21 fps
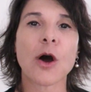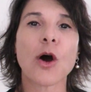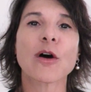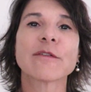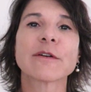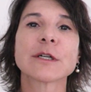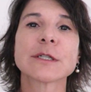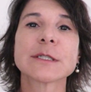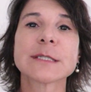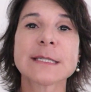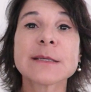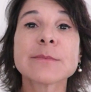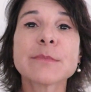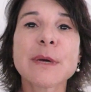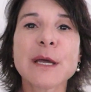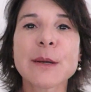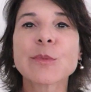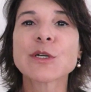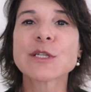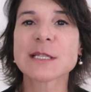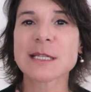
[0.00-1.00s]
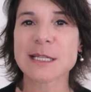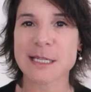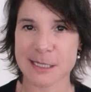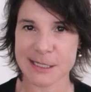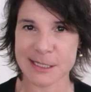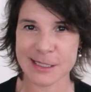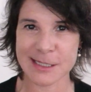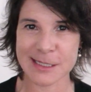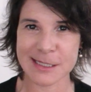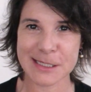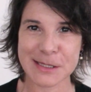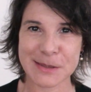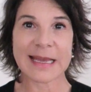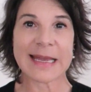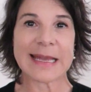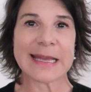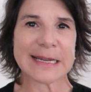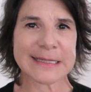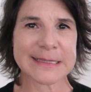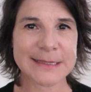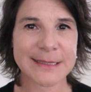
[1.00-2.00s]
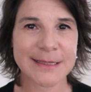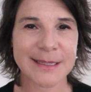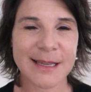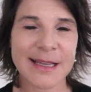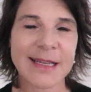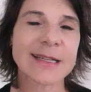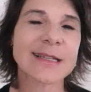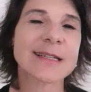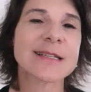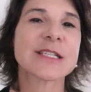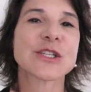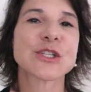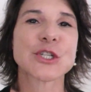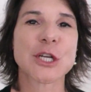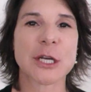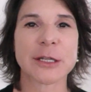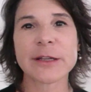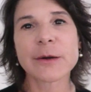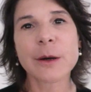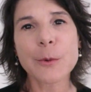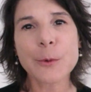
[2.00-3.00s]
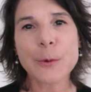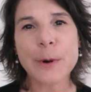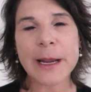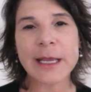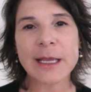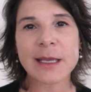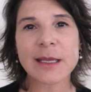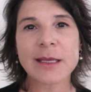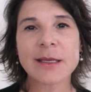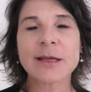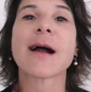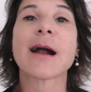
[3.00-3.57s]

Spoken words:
of our team members' lists. And in this general ranking,